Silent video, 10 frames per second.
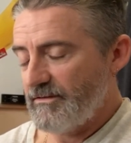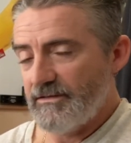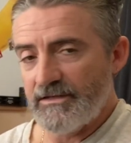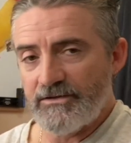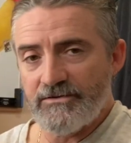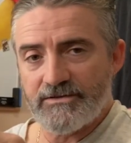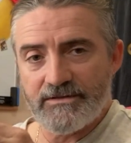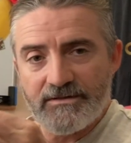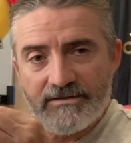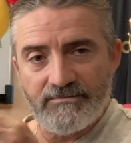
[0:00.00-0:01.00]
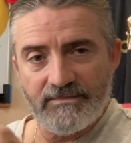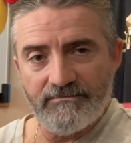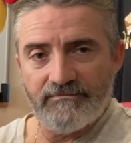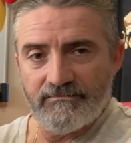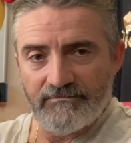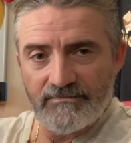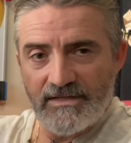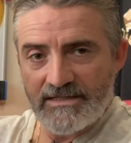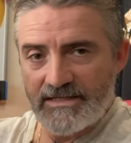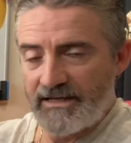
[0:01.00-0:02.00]
It uses
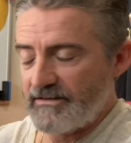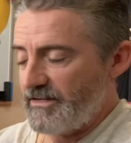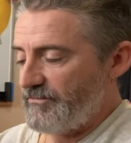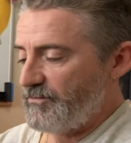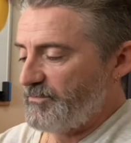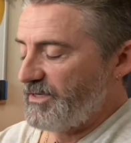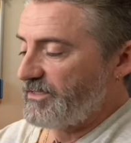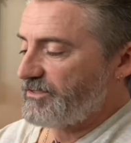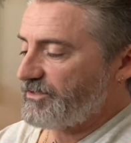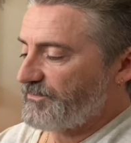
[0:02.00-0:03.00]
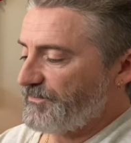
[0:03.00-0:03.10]
a standard A4 page,